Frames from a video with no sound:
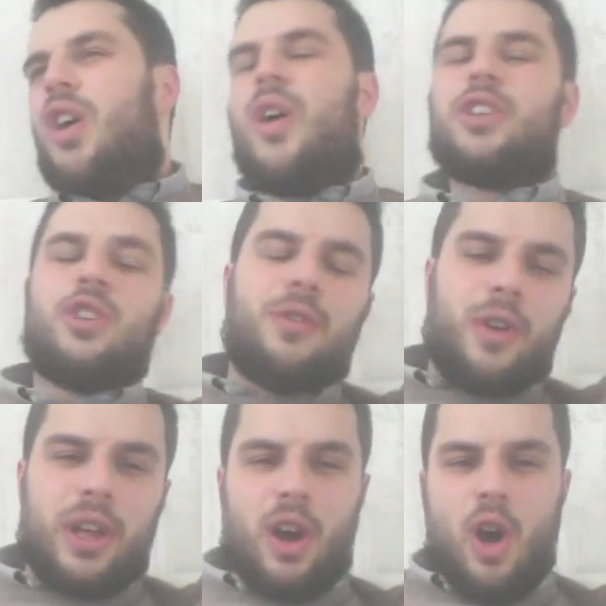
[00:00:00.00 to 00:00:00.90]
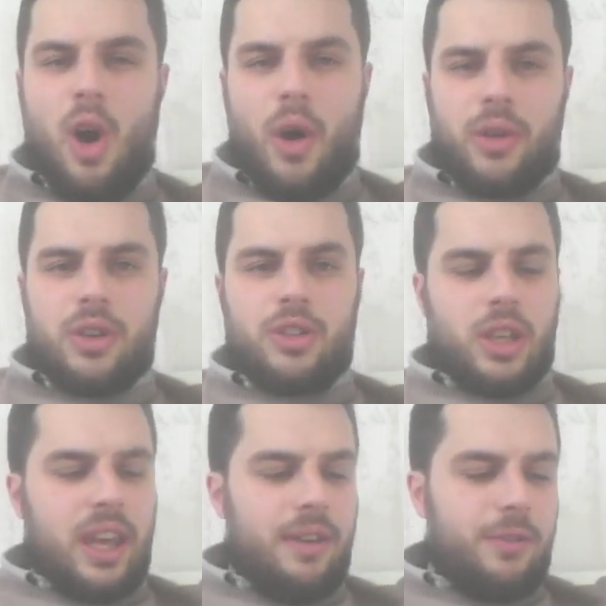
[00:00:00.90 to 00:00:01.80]
I do find it hard
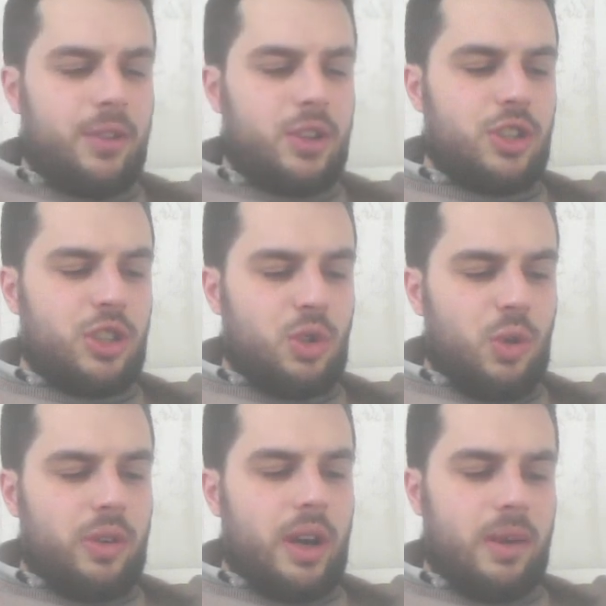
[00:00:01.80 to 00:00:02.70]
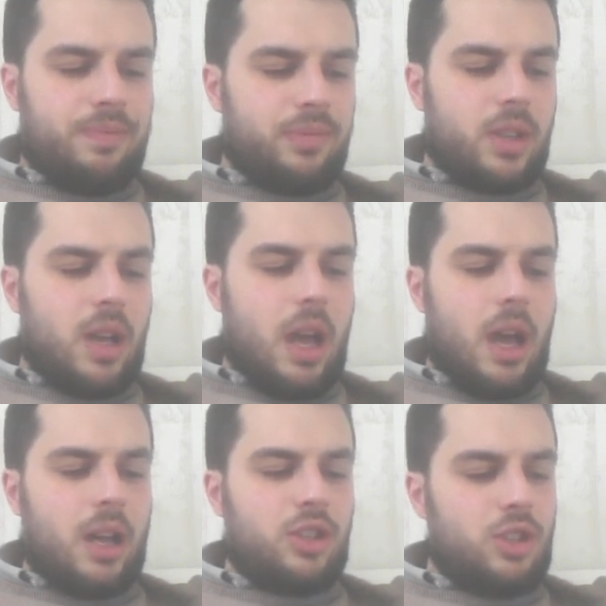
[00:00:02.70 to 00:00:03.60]
to give Chisora
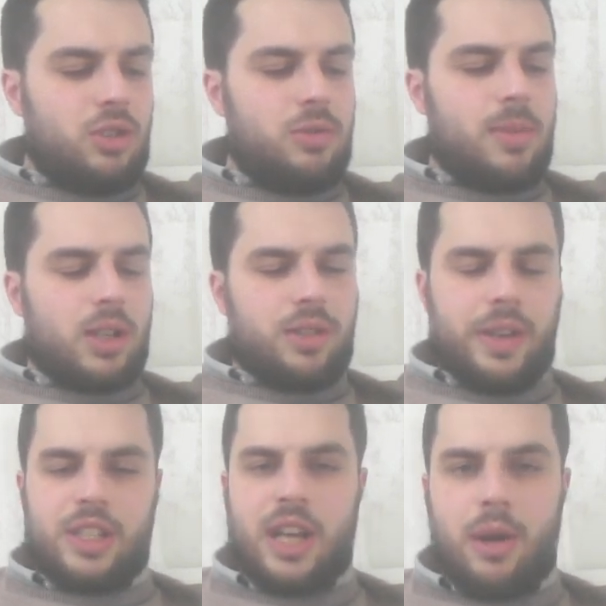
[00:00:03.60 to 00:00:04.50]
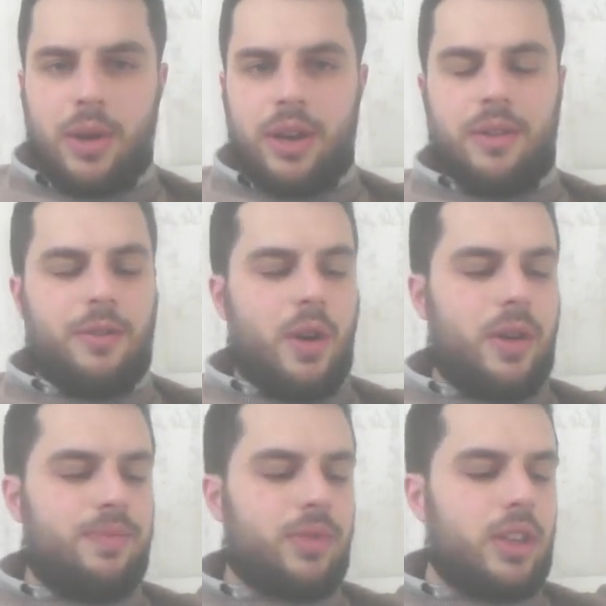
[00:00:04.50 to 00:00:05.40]
too much of a shout in the
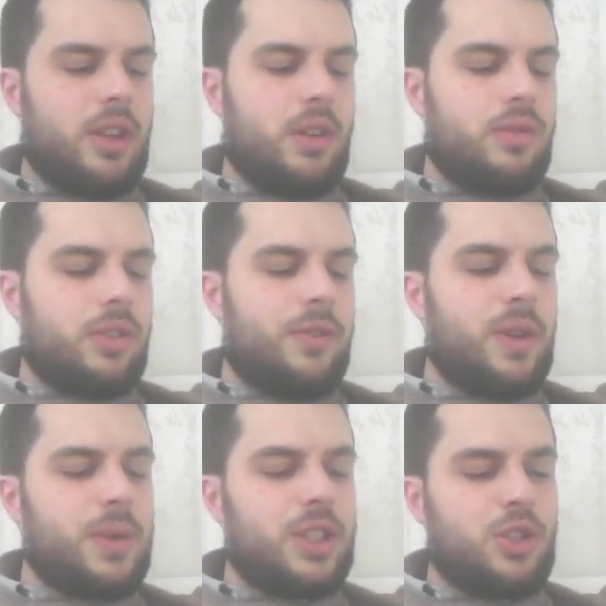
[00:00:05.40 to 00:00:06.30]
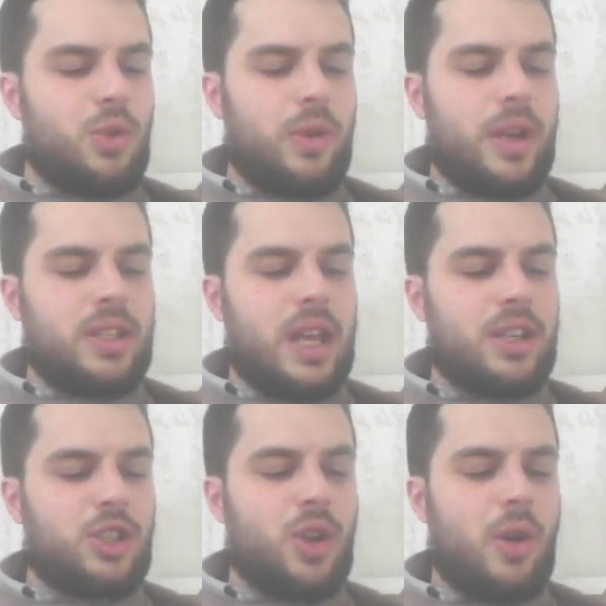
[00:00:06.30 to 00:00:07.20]
fight. You know, the thing with Chisora is
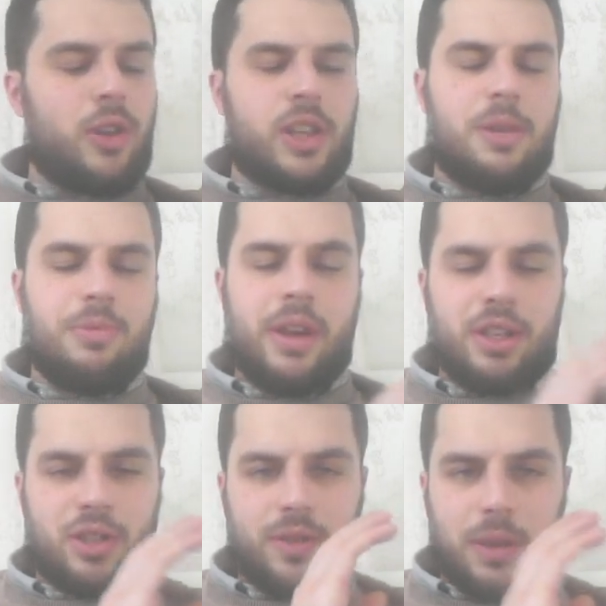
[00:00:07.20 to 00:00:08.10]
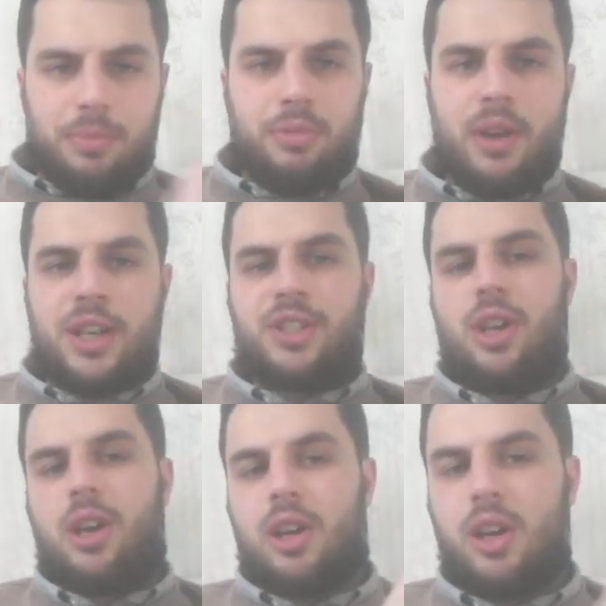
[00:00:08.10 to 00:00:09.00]
that style he brings of the
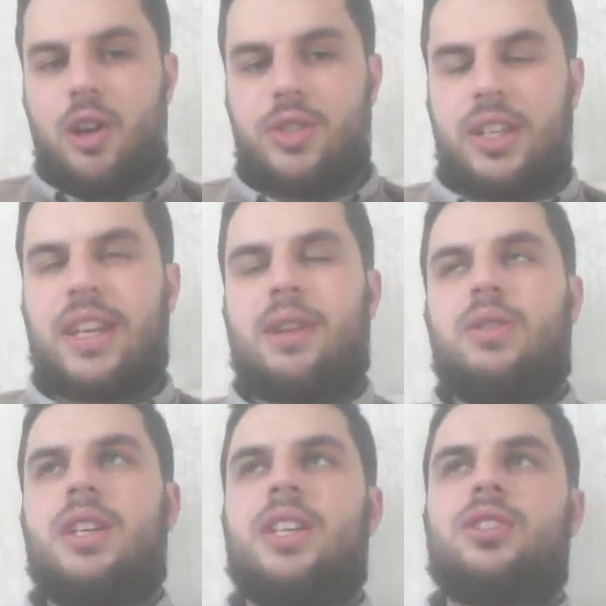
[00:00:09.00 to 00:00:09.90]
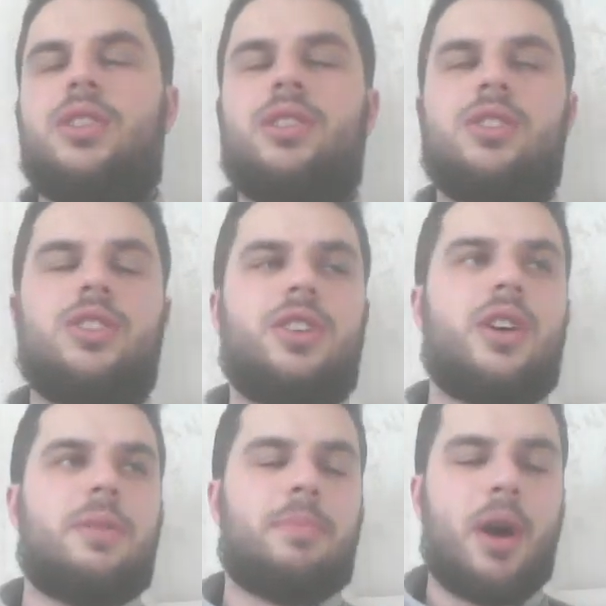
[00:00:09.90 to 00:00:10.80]
pressure, closing down the distance, you
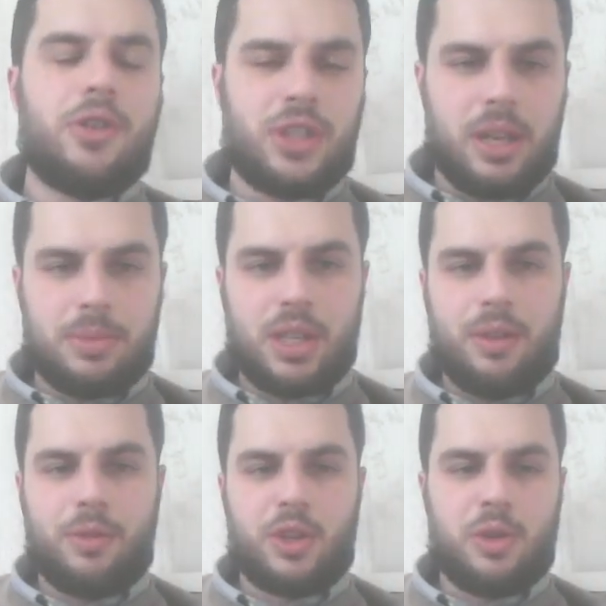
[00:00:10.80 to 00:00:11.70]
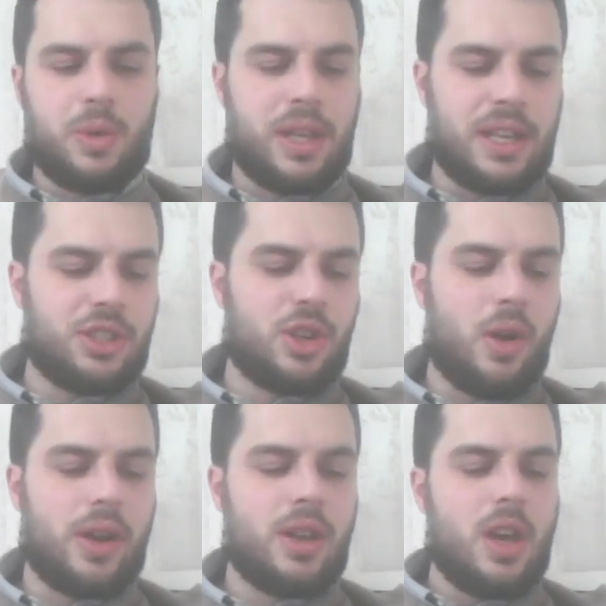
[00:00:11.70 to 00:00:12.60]
know, imposing himself on you on the
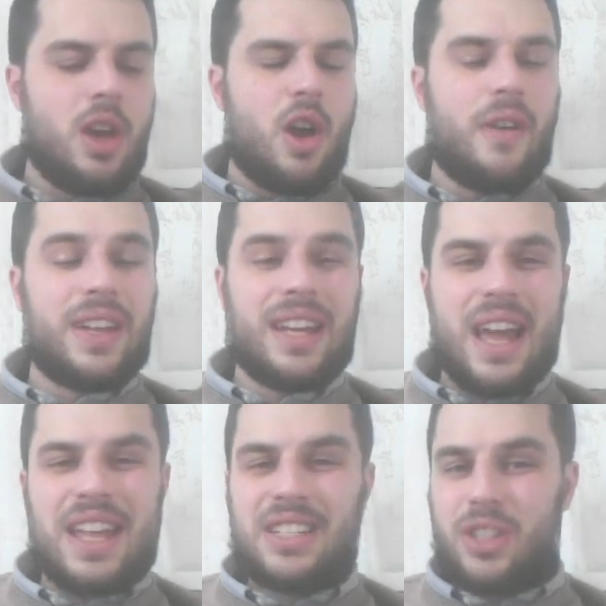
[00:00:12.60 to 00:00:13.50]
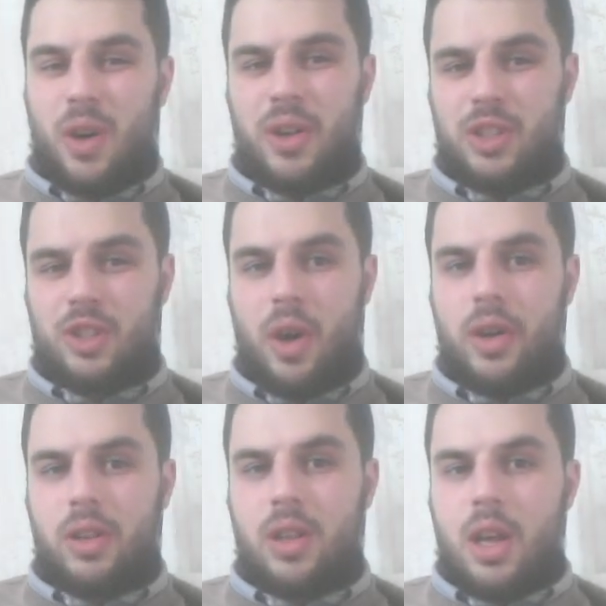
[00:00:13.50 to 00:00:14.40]
inside. I think that is the kind of
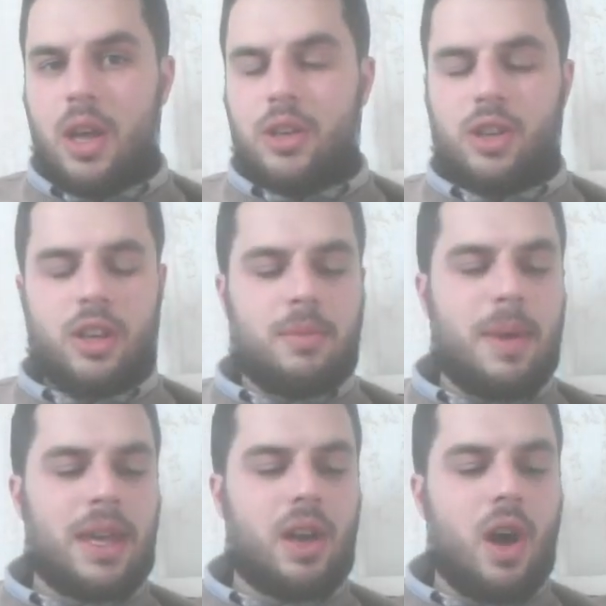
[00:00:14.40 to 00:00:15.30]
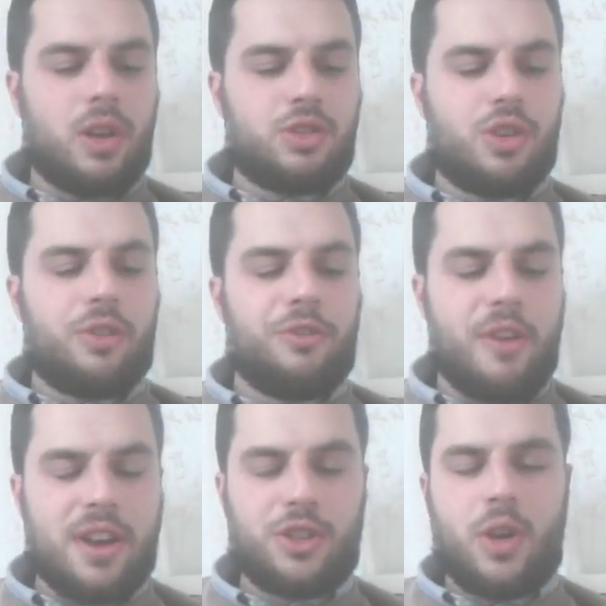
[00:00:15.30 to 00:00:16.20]
style that can make
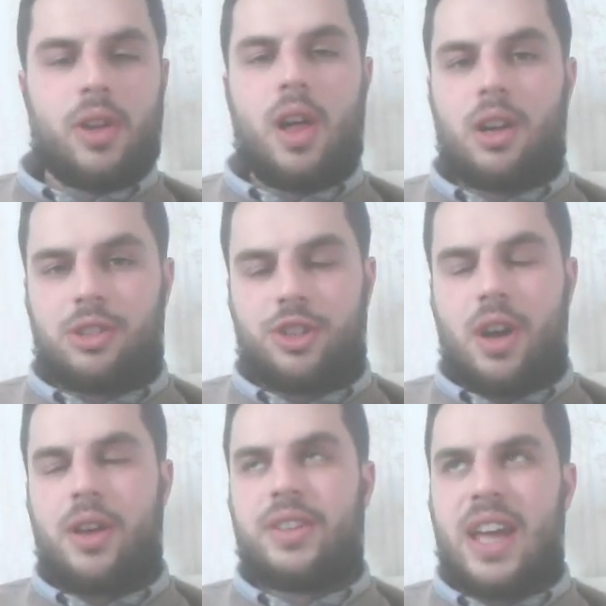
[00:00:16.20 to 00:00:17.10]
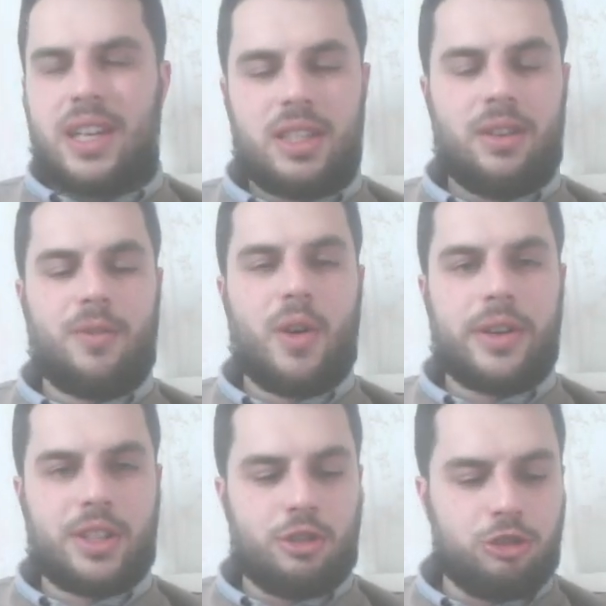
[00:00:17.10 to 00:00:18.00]
ultra-fragile, ultra-untested
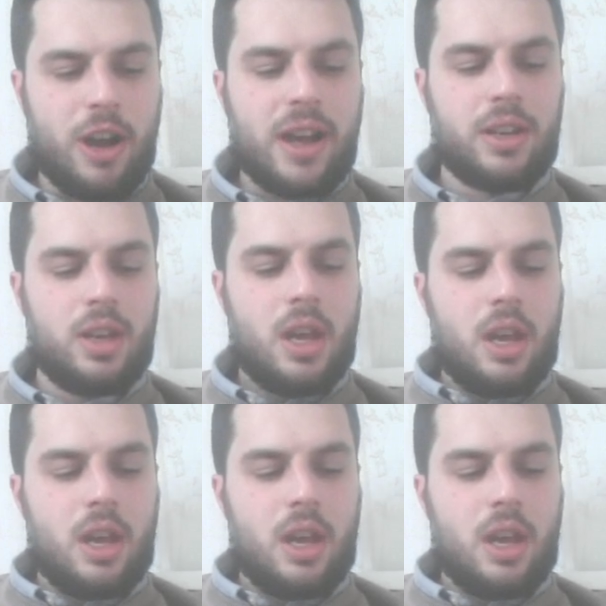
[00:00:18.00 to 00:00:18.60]
fighters crack.